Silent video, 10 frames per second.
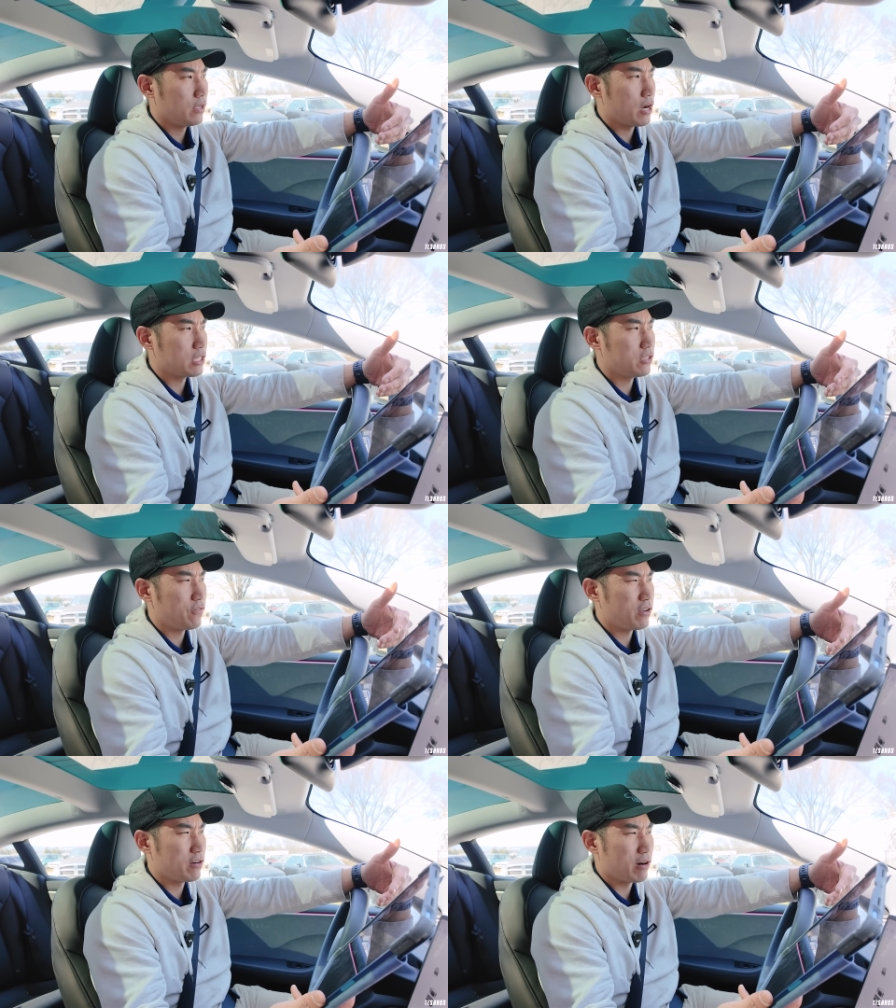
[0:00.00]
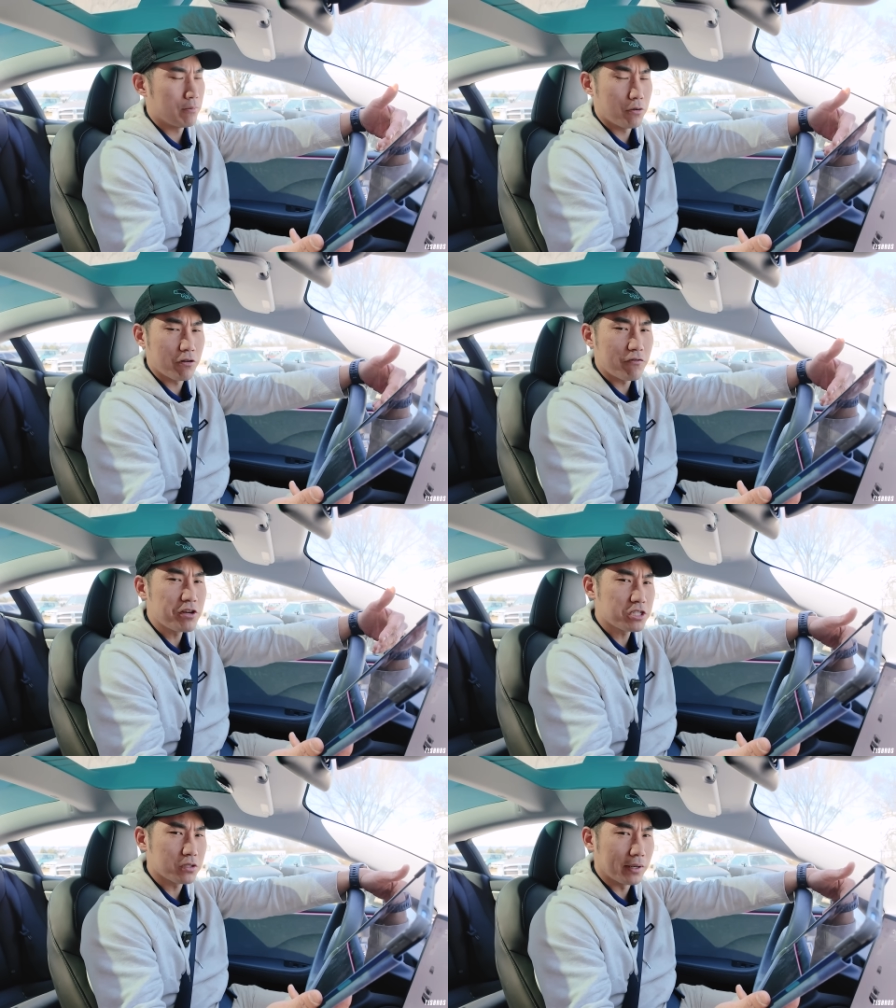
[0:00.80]
they're actually figuring out more
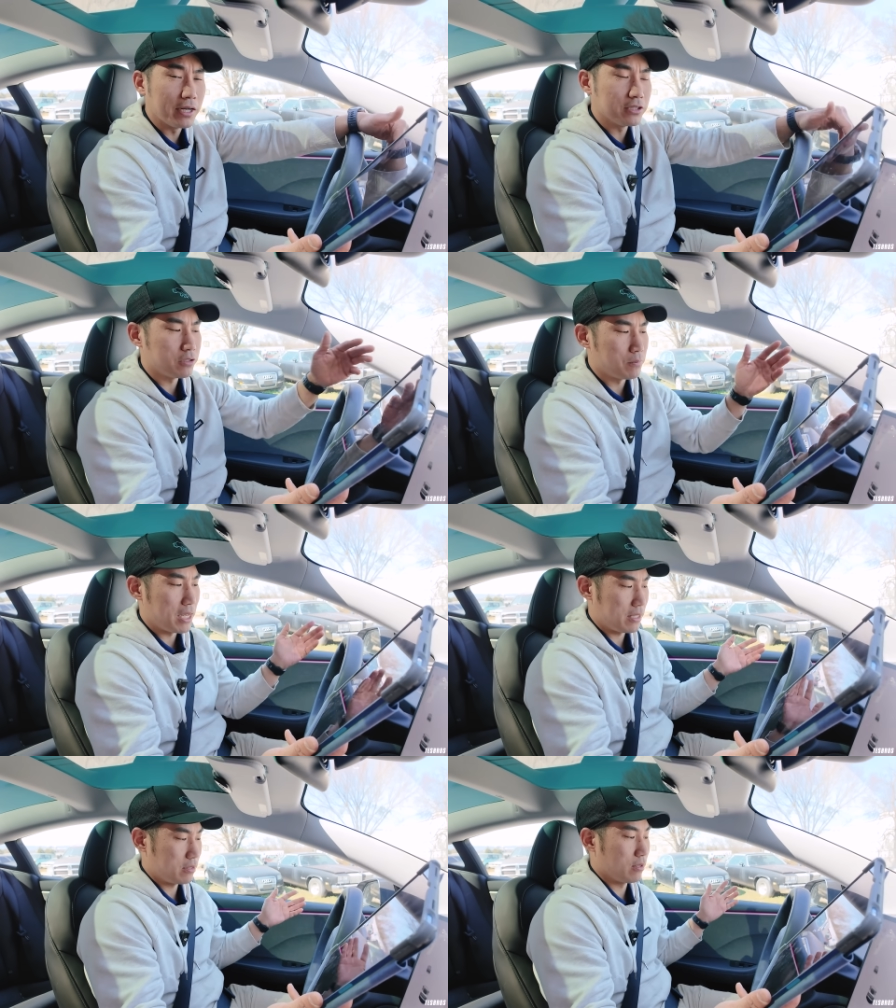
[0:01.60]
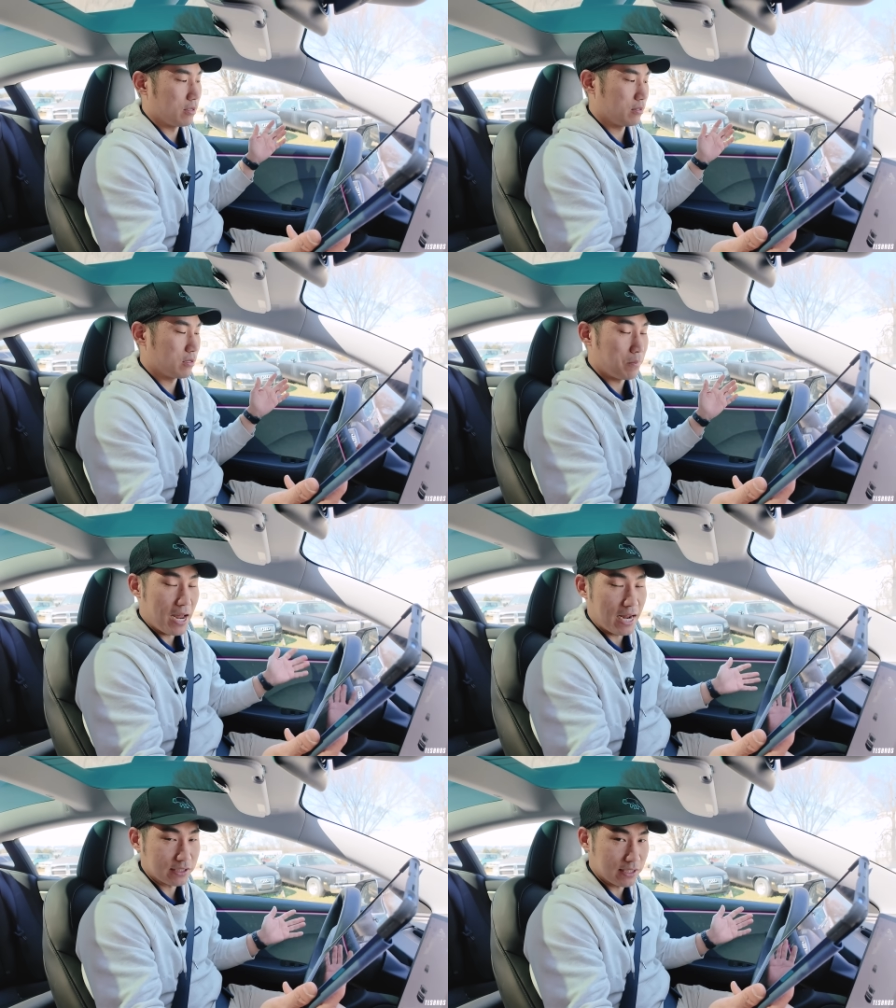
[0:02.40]
efficient ways to make the, the
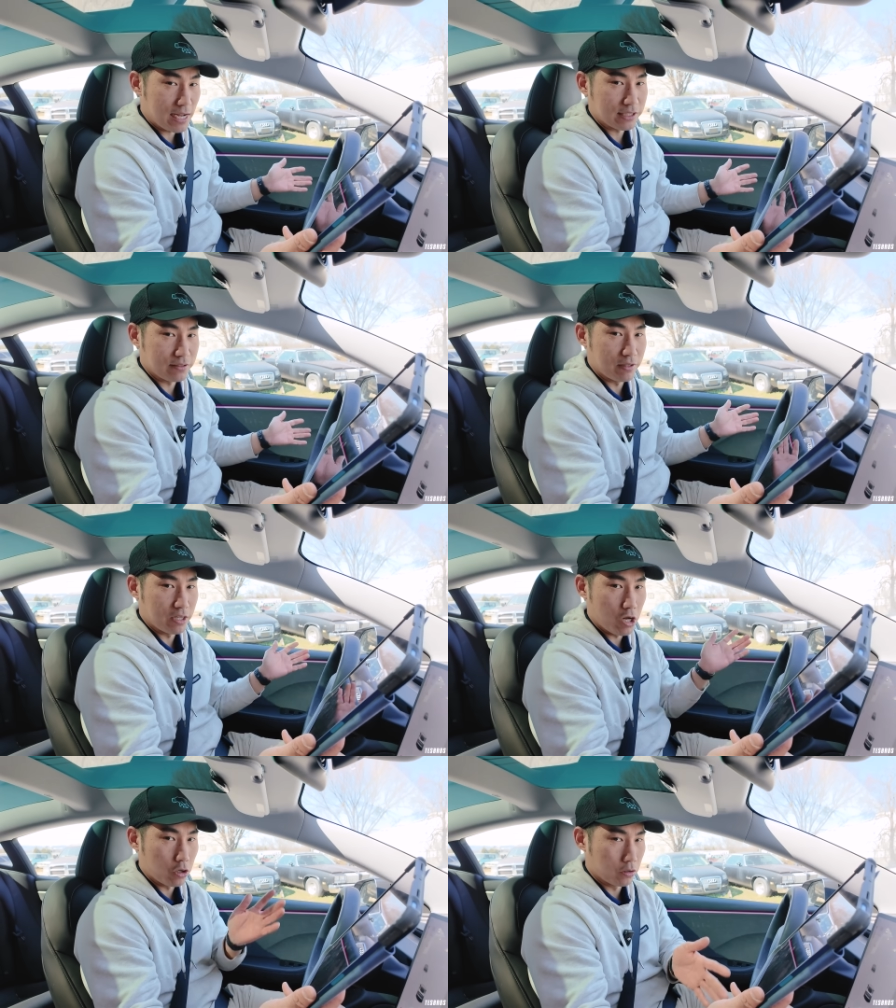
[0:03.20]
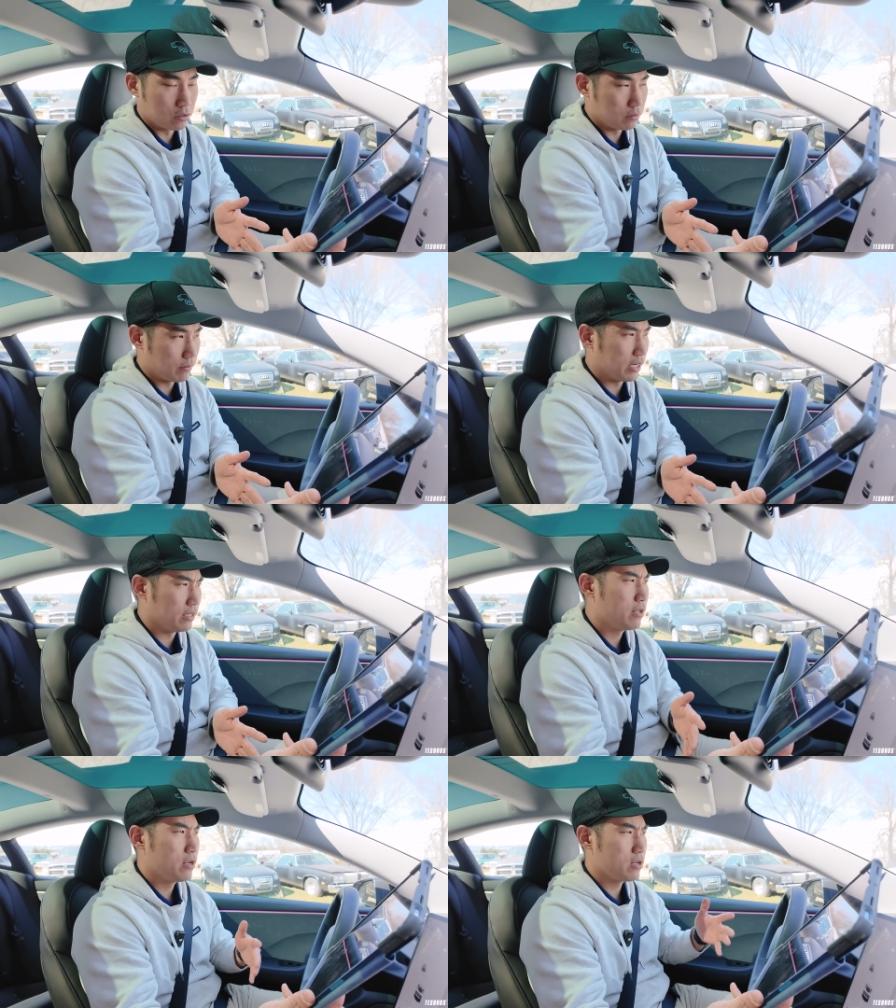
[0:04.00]
packs last even longer, right?